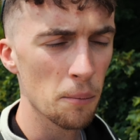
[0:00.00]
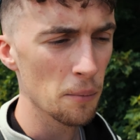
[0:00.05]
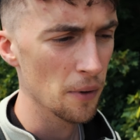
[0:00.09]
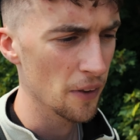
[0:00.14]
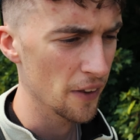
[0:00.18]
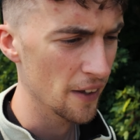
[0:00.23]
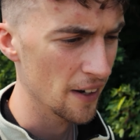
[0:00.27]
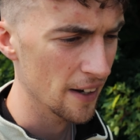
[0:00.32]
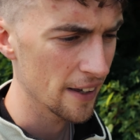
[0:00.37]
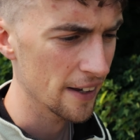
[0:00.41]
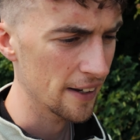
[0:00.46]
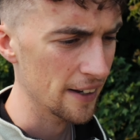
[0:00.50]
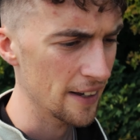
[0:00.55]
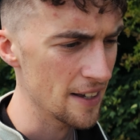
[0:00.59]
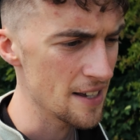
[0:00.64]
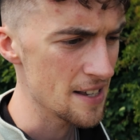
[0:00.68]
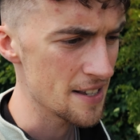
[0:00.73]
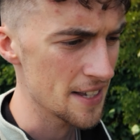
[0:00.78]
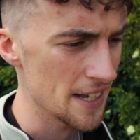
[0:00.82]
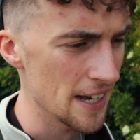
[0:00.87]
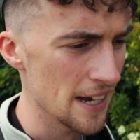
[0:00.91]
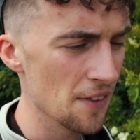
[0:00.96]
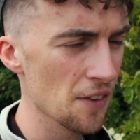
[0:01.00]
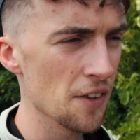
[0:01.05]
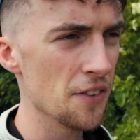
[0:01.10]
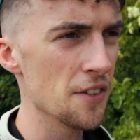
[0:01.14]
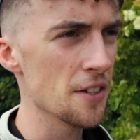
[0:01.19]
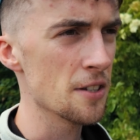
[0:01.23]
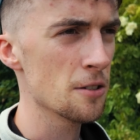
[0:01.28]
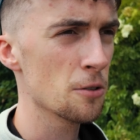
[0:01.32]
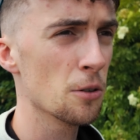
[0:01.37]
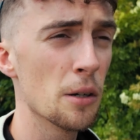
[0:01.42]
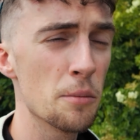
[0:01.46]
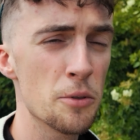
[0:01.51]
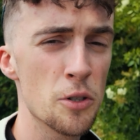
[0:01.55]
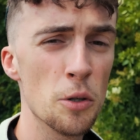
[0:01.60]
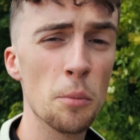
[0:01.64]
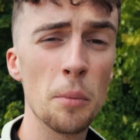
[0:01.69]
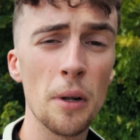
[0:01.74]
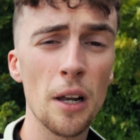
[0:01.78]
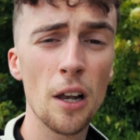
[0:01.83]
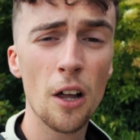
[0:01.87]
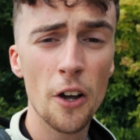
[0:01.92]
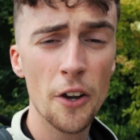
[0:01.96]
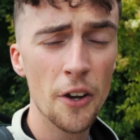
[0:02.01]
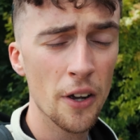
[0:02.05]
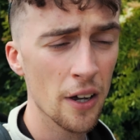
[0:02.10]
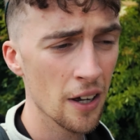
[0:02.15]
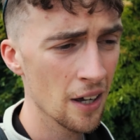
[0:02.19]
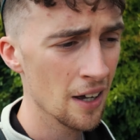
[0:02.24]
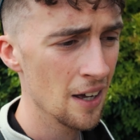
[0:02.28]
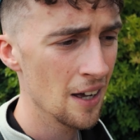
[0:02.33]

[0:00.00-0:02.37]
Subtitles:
Well, the link is in the description below.